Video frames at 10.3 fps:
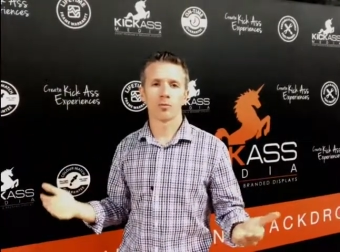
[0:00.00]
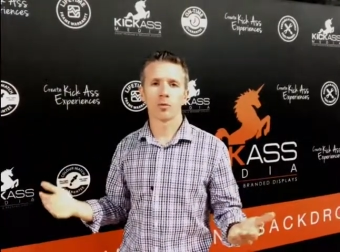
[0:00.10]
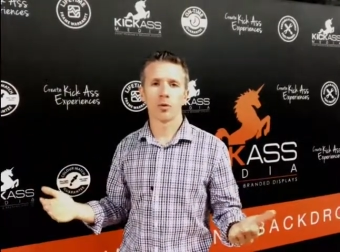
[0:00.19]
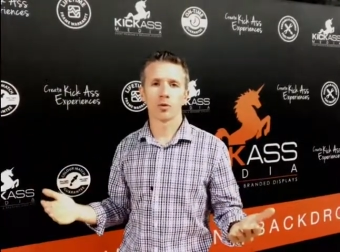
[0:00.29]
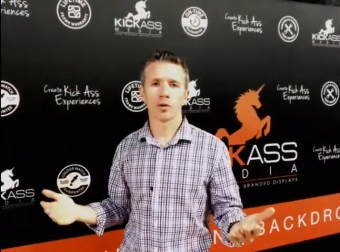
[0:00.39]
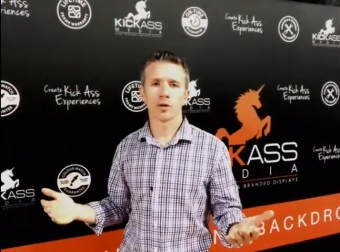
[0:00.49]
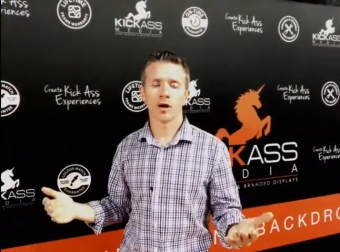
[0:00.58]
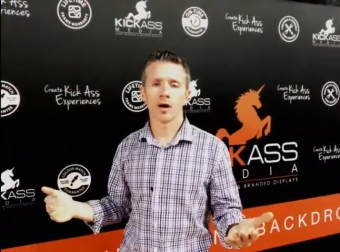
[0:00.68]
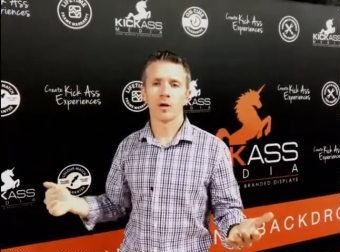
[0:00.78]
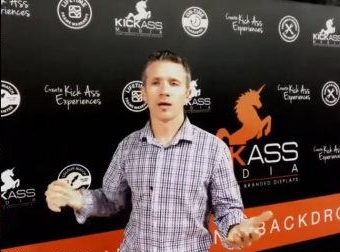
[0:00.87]
They're both really
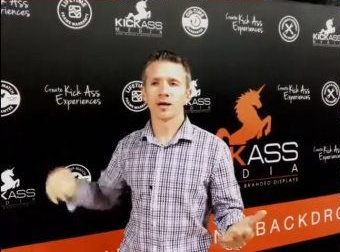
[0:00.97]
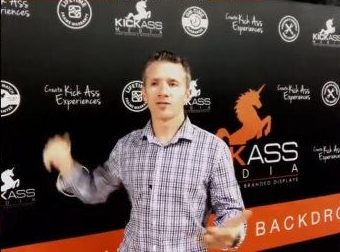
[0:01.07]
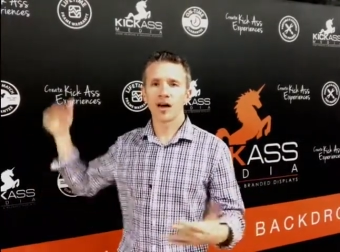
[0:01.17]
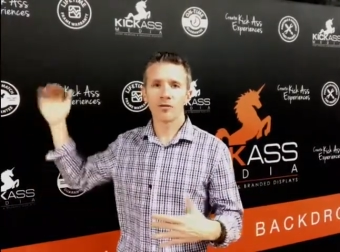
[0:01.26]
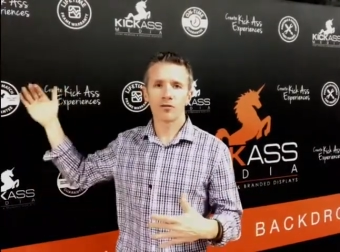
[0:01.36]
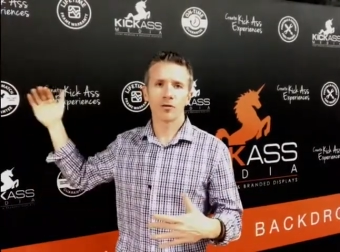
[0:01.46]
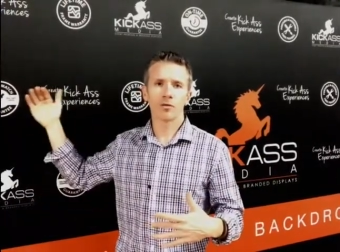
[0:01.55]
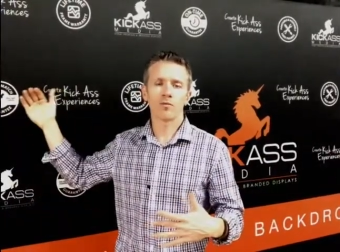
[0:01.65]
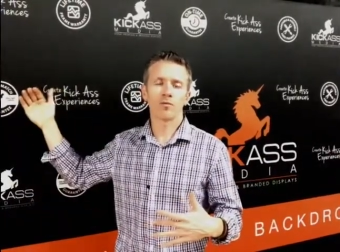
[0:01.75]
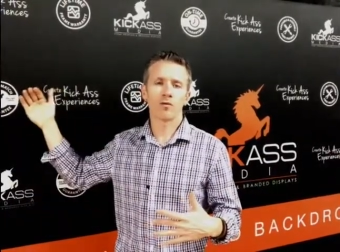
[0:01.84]
common. 10 foot
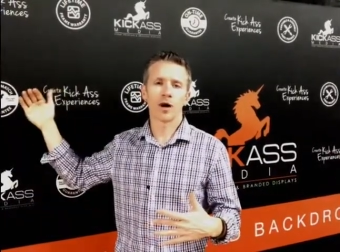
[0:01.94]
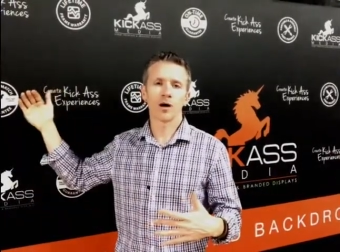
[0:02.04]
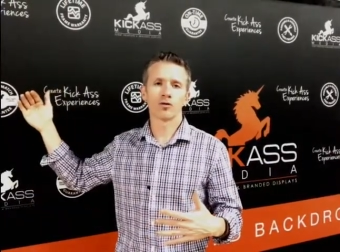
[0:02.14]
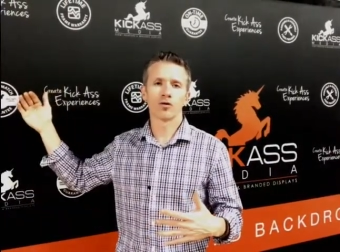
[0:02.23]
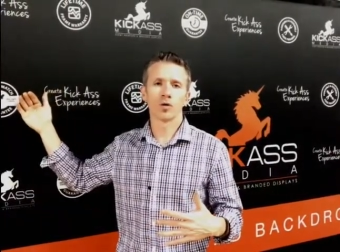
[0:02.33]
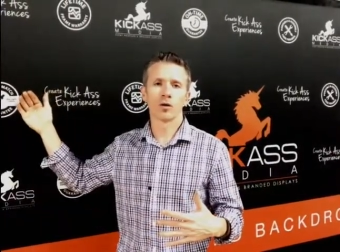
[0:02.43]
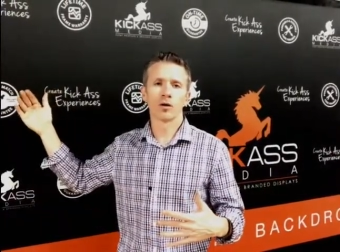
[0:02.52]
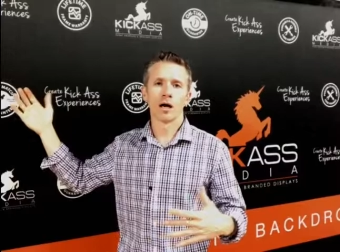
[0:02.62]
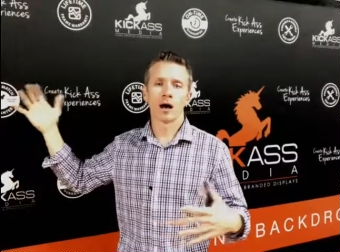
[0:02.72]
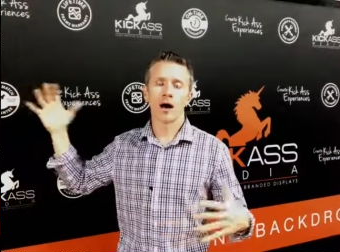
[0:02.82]
for outdoor,
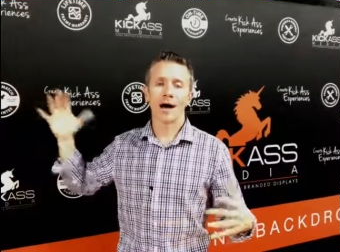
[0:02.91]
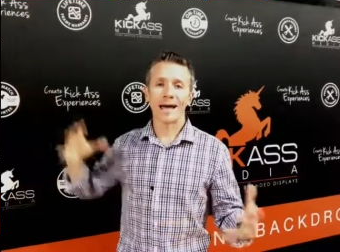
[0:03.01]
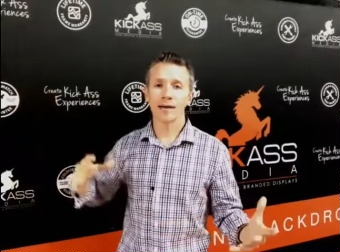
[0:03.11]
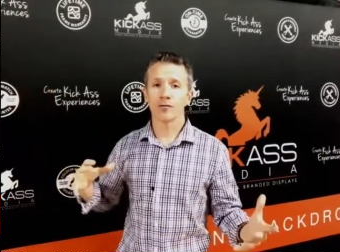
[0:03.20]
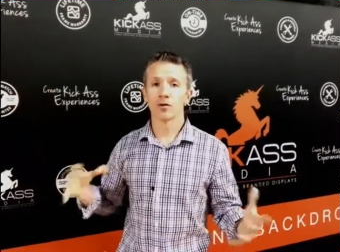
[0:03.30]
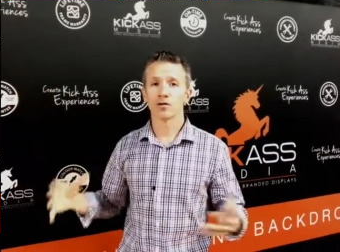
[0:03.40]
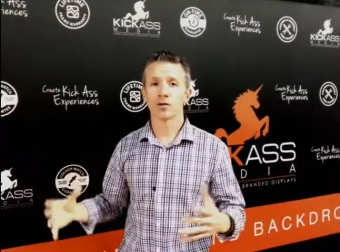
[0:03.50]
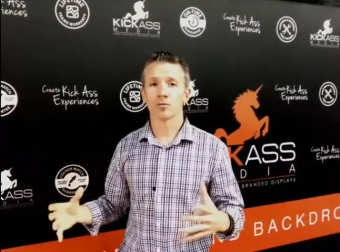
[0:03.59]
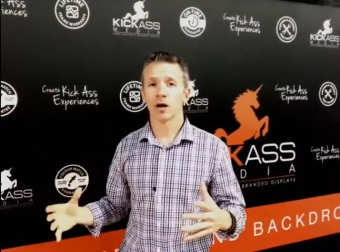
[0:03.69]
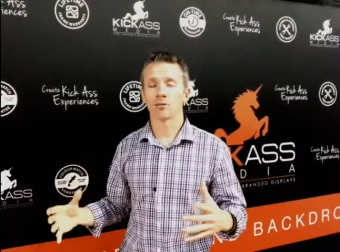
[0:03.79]
8 foot
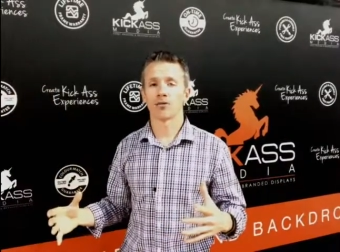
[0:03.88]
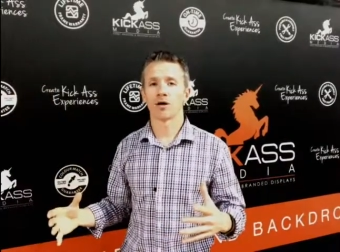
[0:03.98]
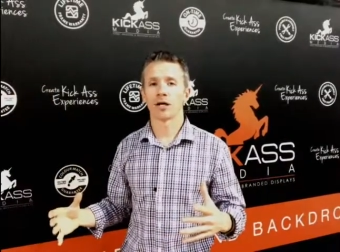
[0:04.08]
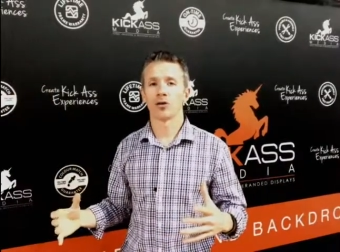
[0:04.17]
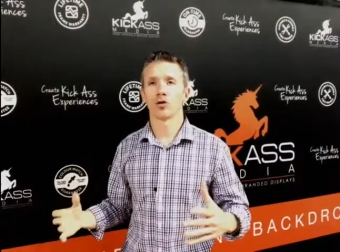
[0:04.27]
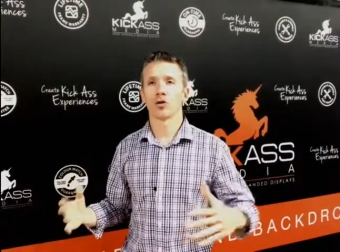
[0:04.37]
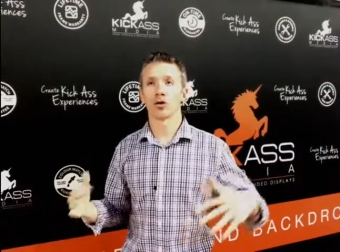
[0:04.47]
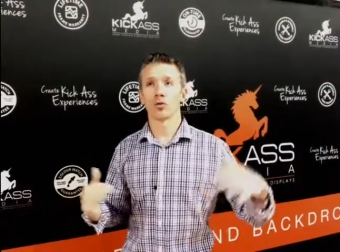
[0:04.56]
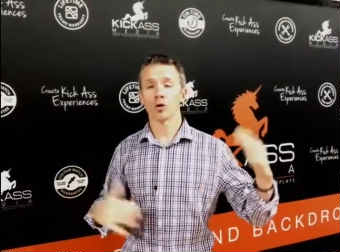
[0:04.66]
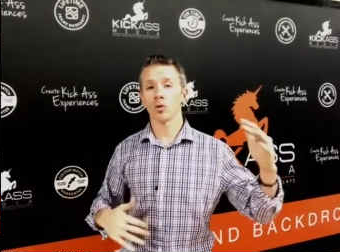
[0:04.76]
sometimes for indoor.
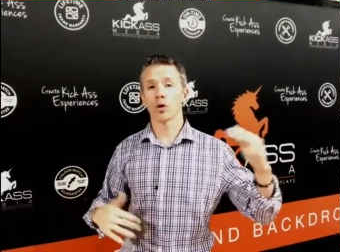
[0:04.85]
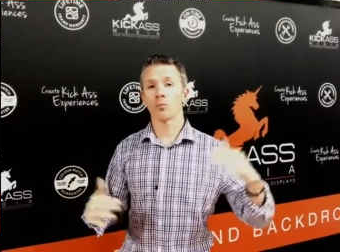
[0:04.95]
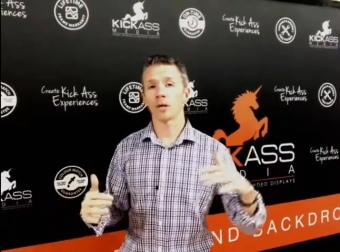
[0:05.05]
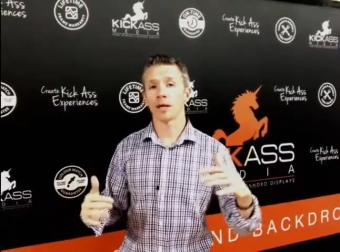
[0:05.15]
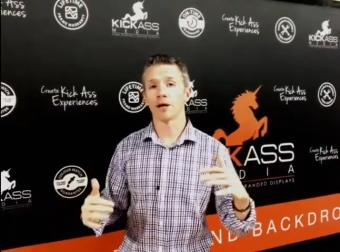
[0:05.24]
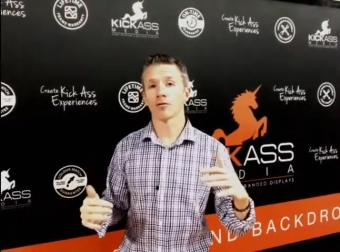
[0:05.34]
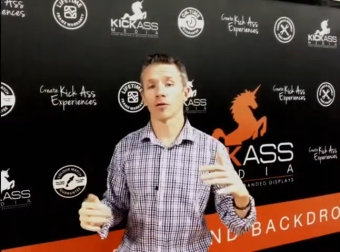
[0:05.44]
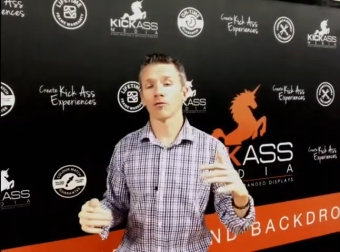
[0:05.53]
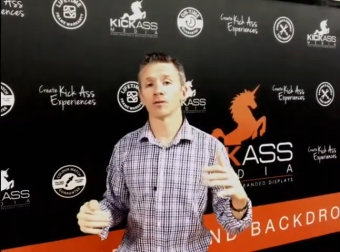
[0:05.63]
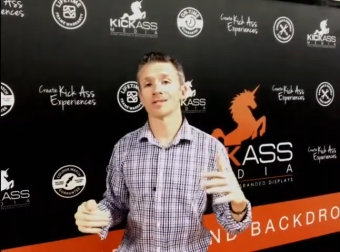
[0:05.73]
You really wanna be careful
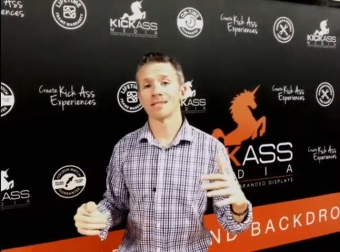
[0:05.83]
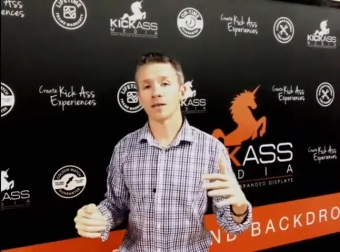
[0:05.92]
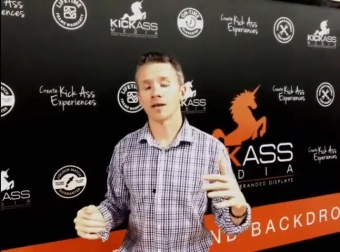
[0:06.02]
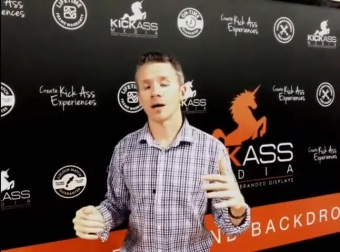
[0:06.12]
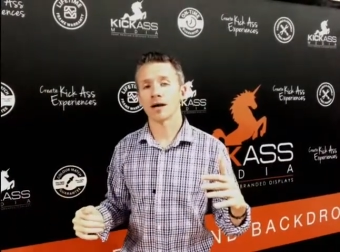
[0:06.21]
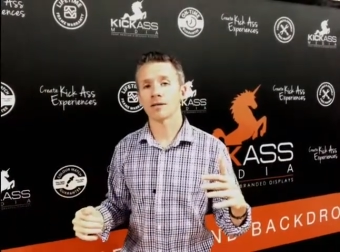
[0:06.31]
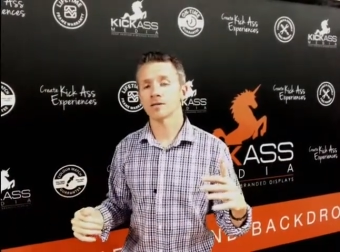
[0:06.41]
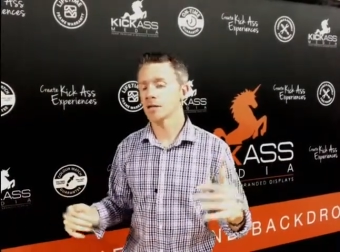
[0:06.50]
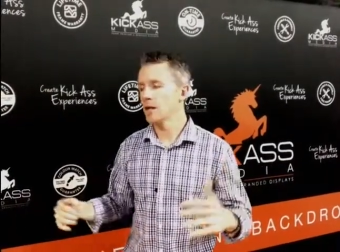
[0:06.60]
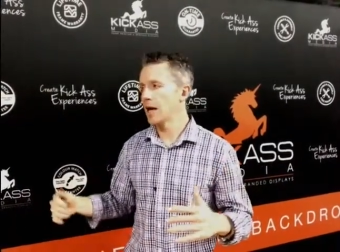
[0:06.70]
of the ceiling heights.